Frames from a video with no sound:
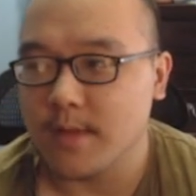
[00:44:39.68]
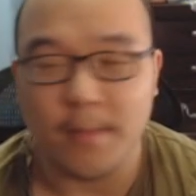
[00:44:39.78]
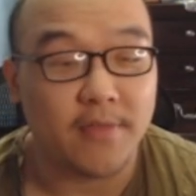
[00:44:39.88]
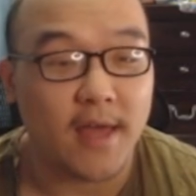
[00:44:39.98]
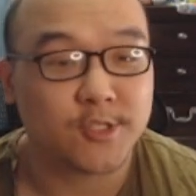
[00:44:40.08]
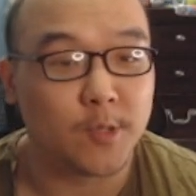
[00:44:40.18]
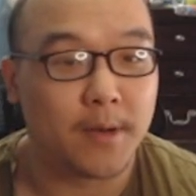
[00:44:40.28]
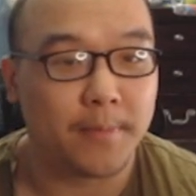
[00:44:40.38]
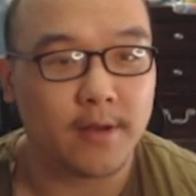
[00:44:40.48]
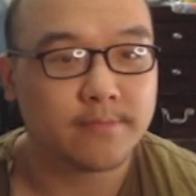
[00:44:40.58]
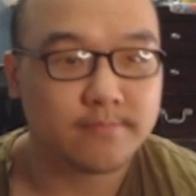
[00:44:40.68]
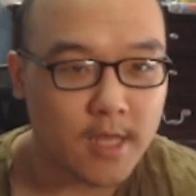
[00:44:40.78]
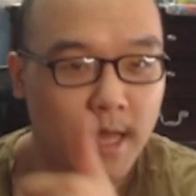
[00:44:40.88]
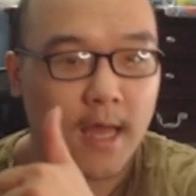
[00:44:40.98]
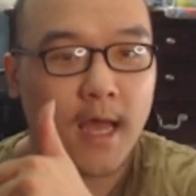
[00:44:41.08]
that stupid apparently.
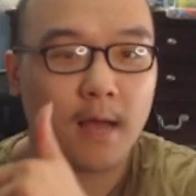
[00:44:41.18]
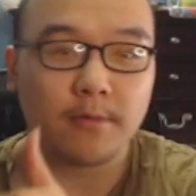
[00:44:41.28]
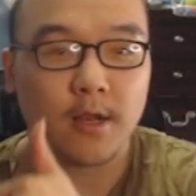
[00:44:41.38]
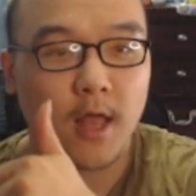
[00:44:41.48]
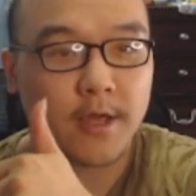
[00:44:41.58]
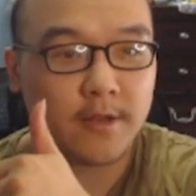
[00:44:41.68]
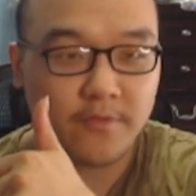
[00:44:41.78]
I'm good at logging